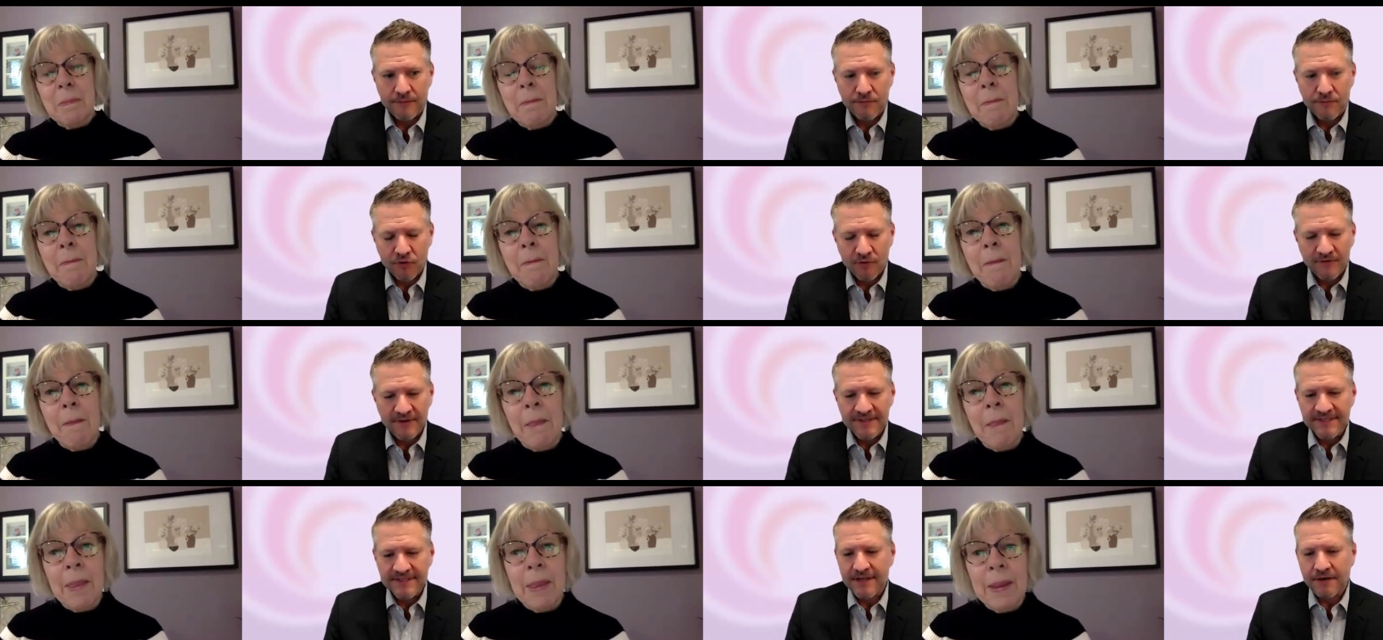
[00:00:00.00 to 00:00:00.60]
Speaker 1: The
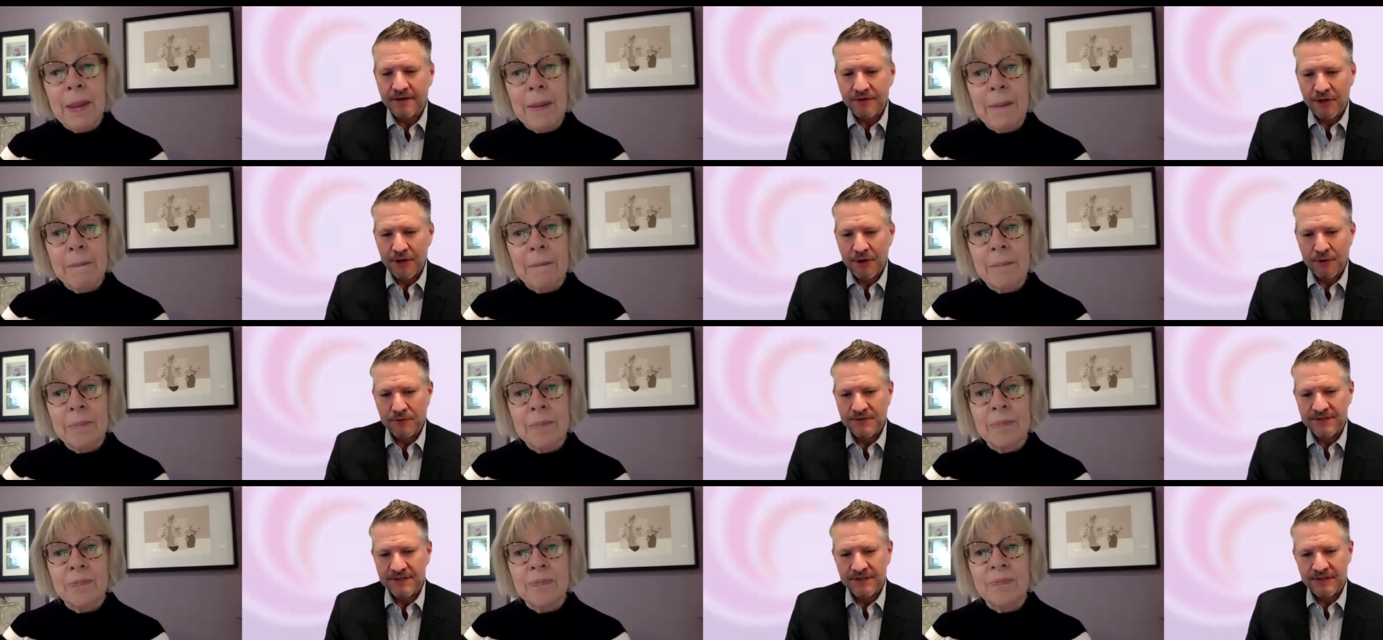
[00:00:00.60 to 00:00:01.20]
movie
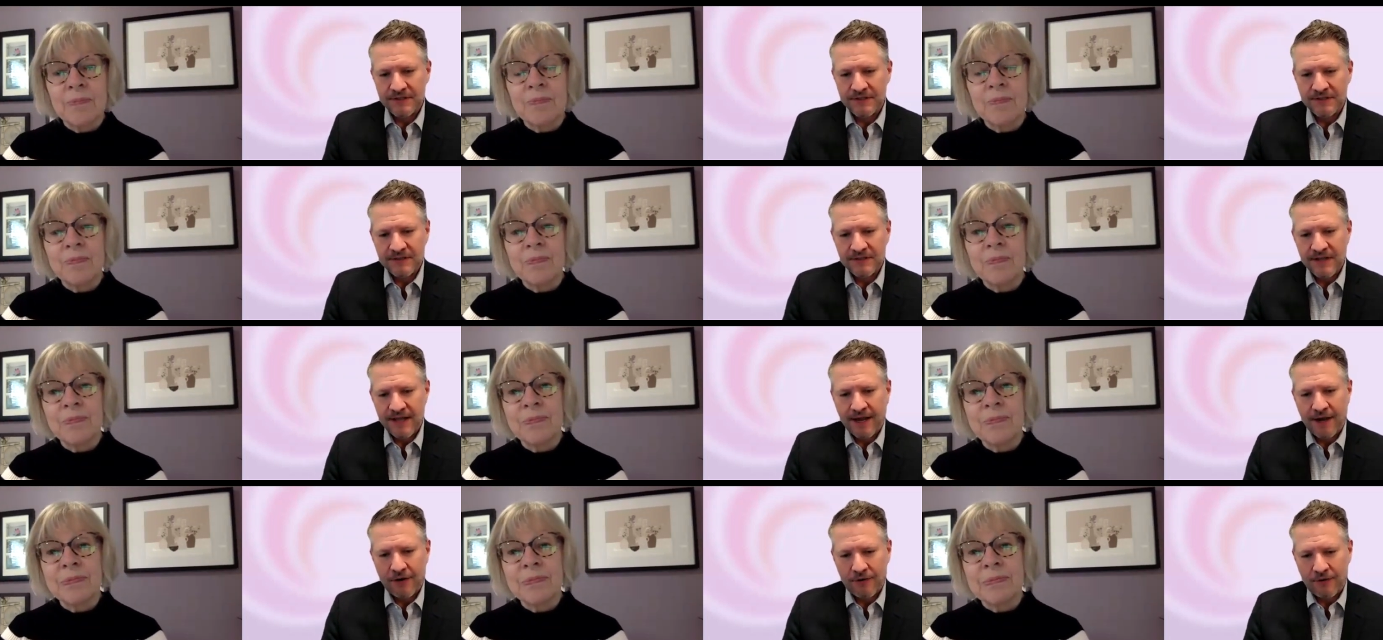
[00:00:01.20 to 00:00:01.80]
Suncoast that
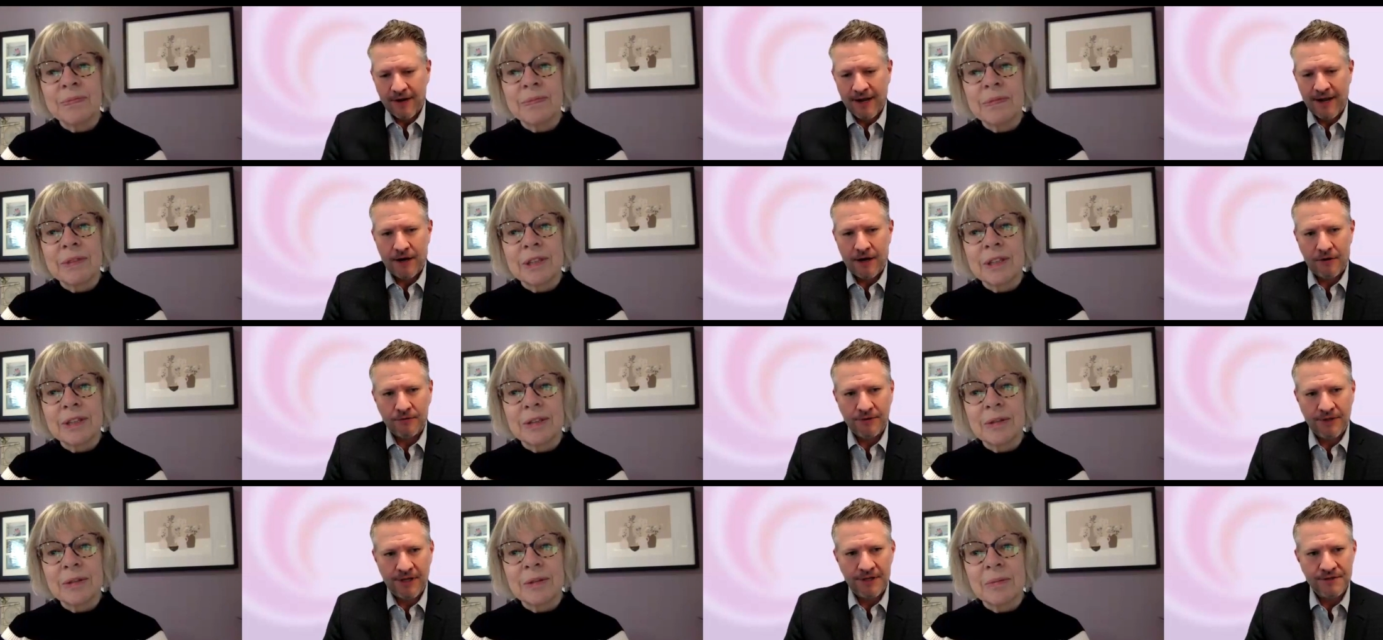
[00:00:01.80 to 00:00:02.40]
is now
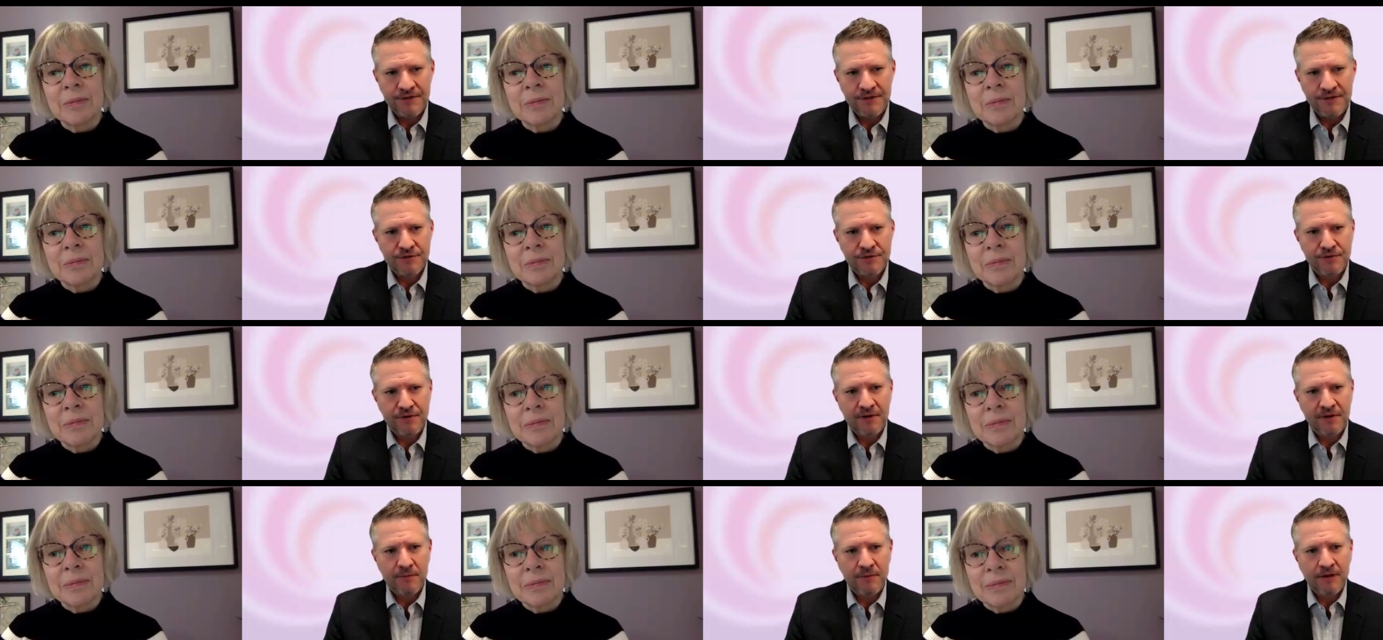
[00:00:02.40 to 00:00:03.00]
out and
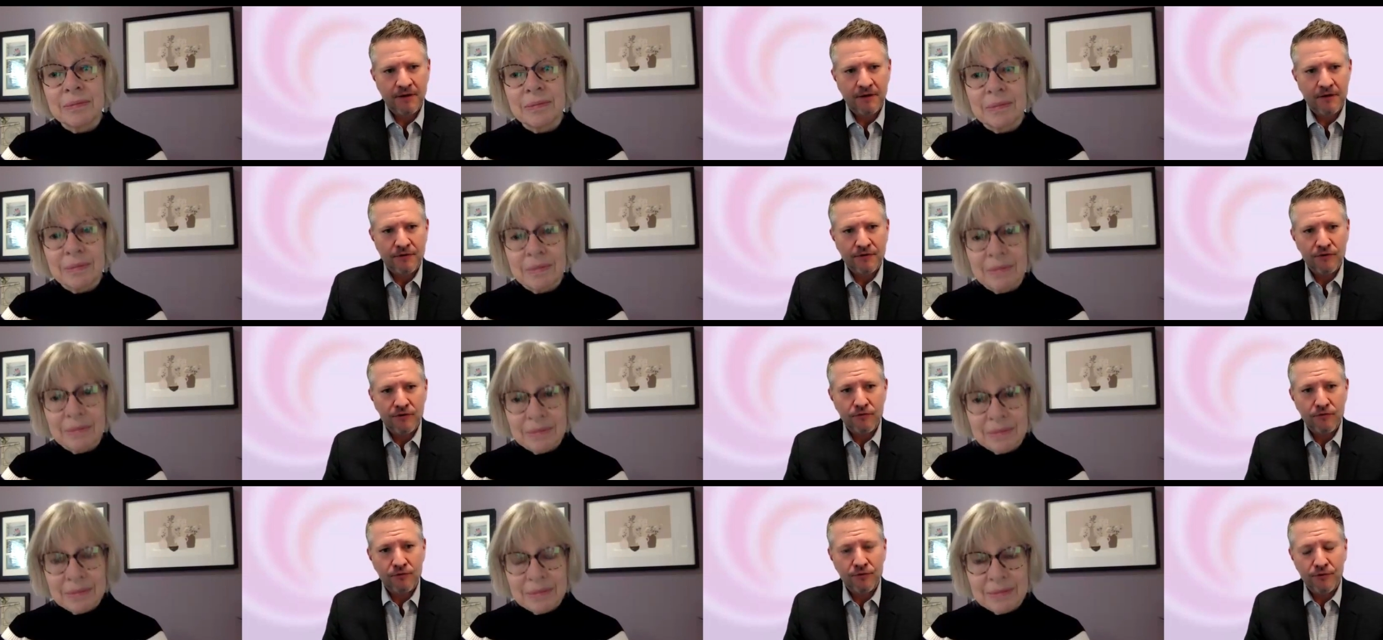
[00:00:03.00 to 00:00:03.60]
streaming
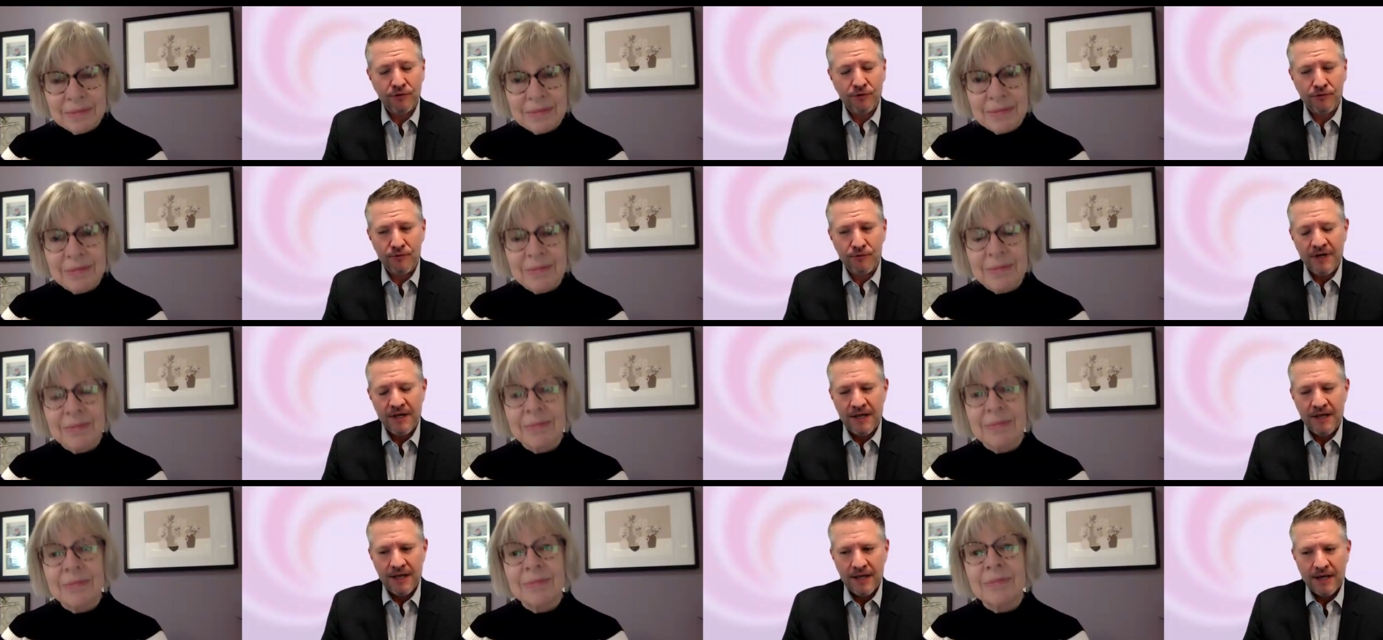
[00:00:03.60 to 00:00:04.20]
on
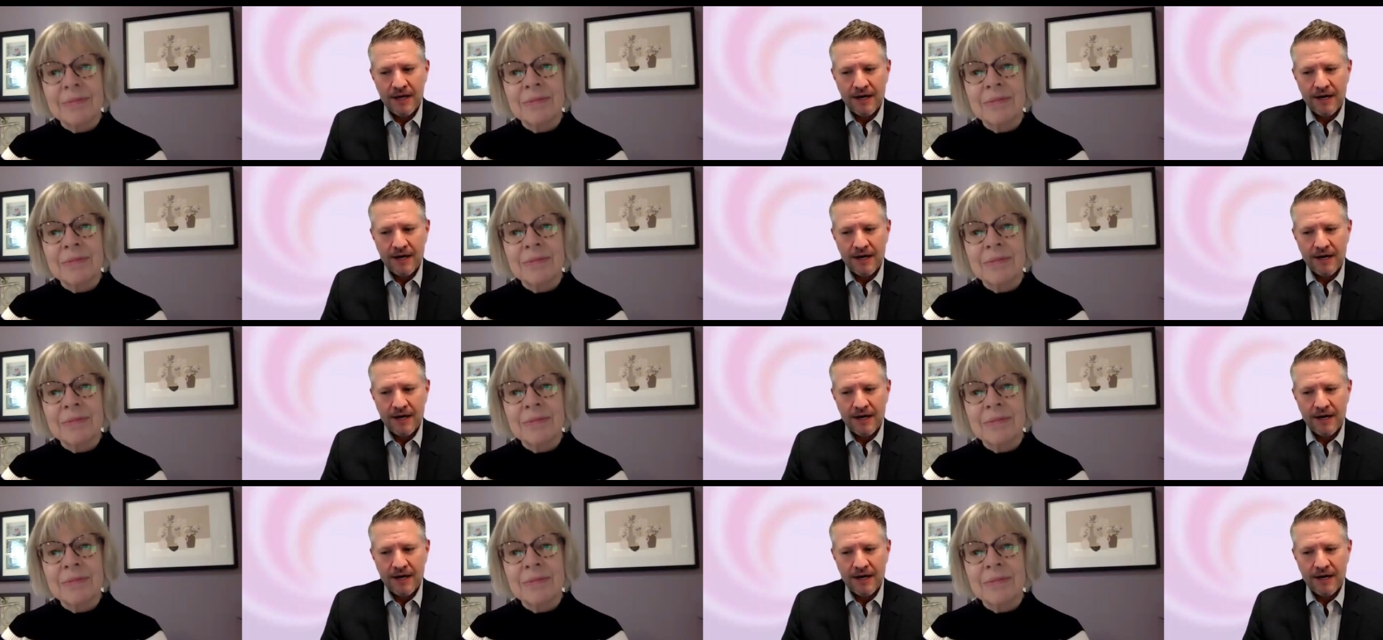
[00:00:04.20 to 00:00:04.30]
Hulu